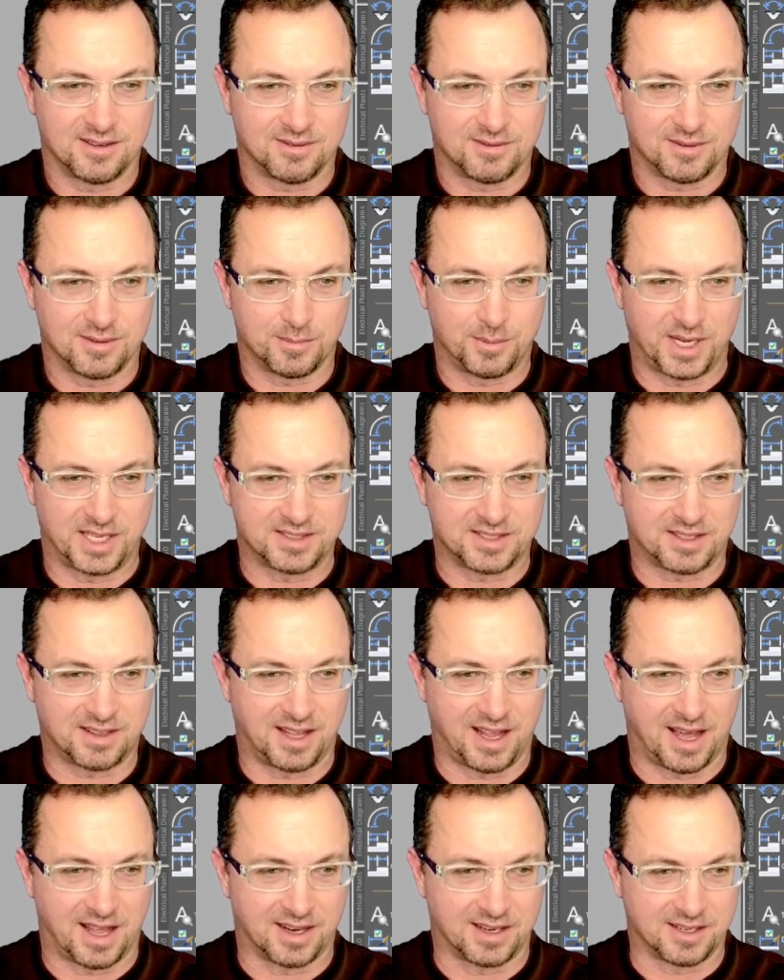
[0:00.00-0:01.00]
basically
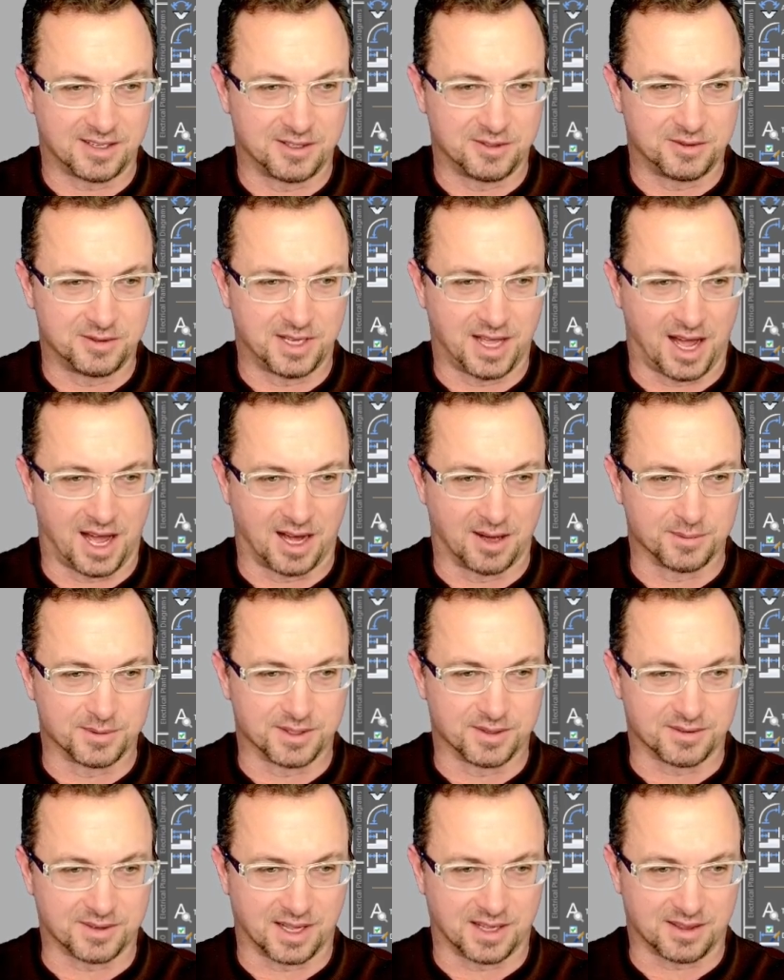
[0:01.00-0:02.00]
adding a new tab. So
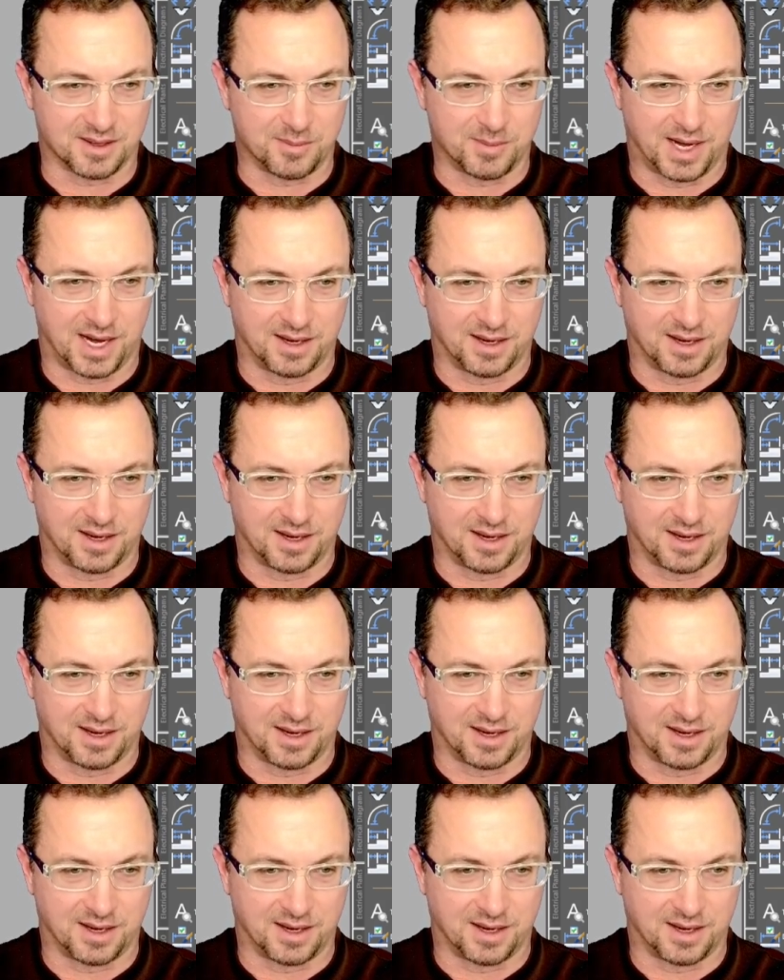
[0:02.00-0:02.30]
I've got the model